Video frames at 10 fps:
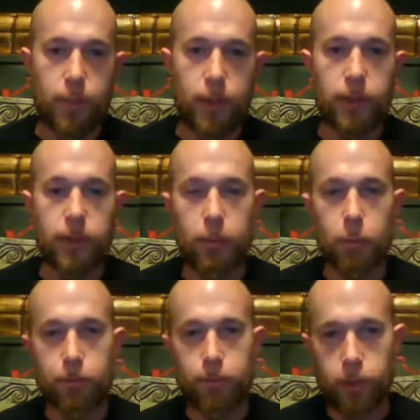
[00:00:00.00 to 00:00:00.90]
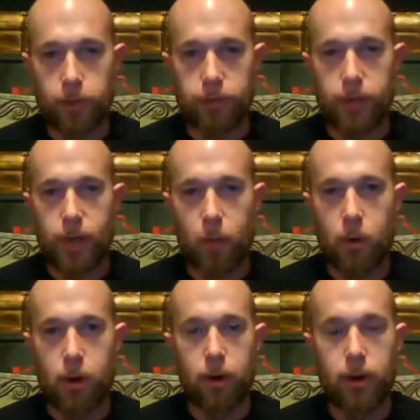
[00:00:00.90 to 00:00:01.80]
And then they will freeze that
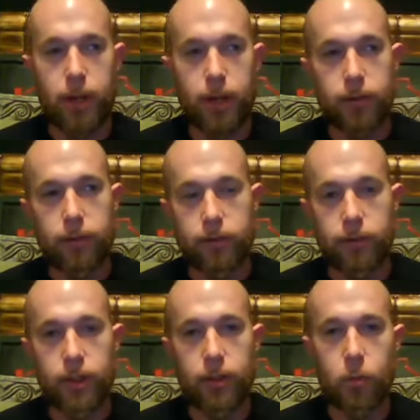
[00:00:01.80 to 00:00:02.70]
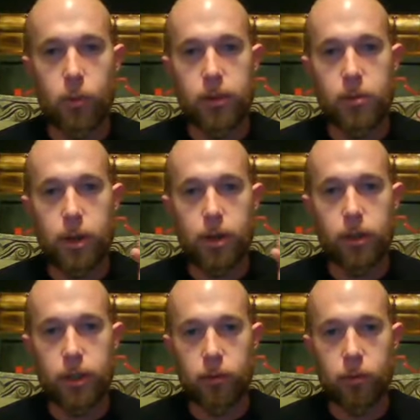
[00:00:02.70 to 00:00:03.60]
water and see what the
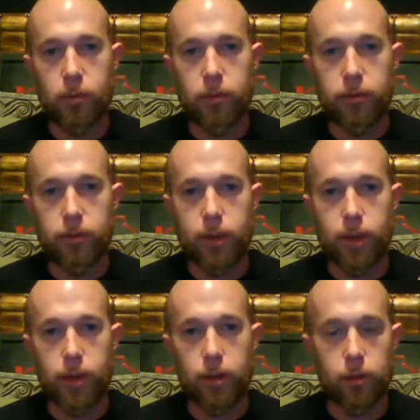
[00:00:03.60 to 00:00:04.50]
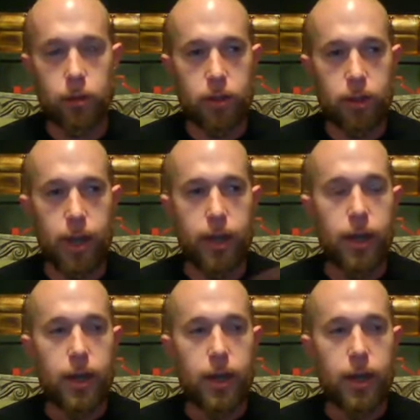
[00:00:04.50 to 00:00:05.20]
molecules look like.